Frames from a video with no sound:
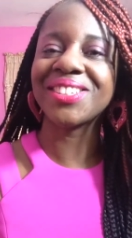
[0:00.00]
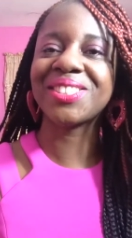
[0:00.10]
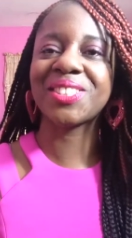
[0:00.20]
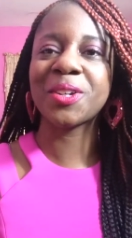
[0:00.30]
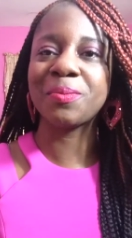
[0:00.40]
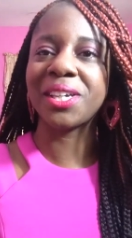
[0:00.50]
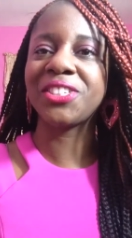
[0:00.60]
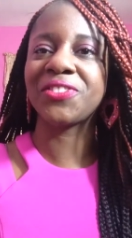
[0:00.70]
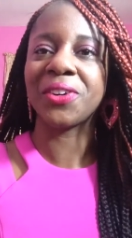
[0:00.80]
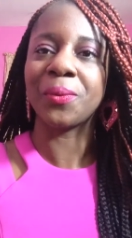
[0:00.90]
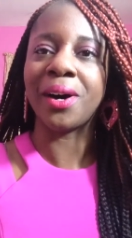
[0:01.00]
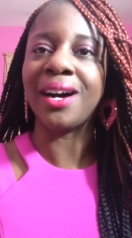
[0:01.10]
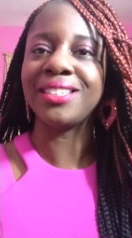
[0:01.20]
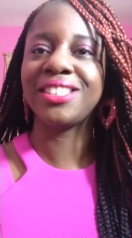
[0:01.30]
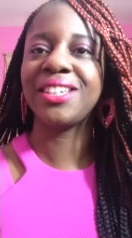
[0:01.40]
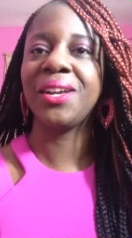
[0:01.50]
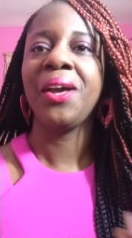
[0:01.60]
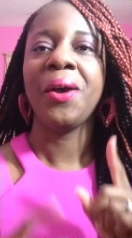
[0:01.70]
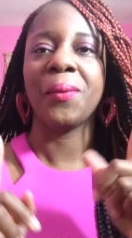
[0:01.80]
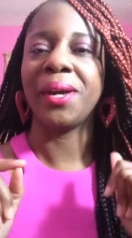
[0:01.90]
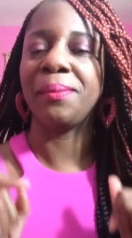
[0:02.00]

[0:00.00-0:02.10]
all so much for watching.